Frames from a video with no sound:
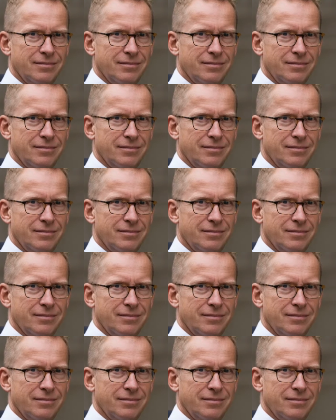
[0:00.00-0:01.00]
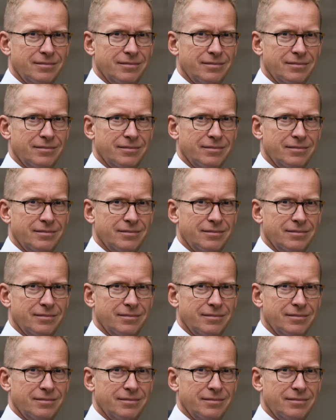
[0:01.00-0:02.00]

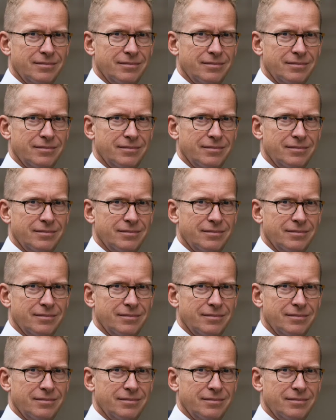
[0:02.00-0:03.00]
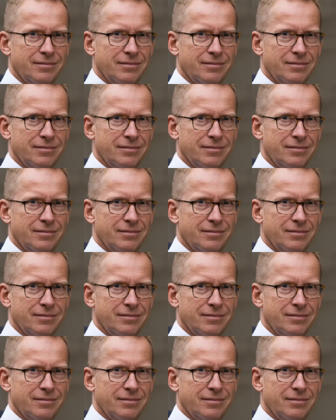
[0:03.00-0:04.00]

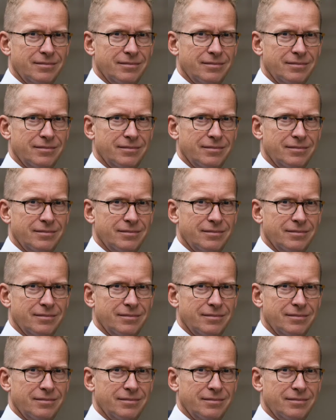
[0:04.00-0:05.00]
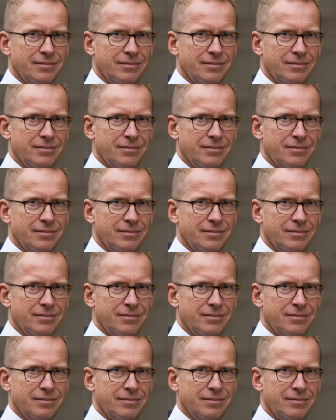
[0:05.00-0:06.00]

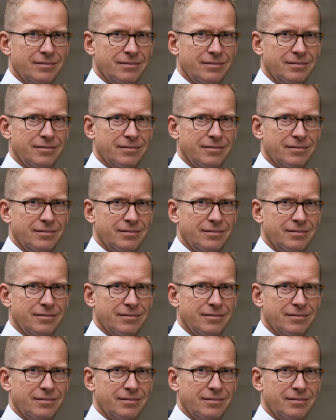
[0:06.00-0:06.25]
This is a still picture; no speech is visible.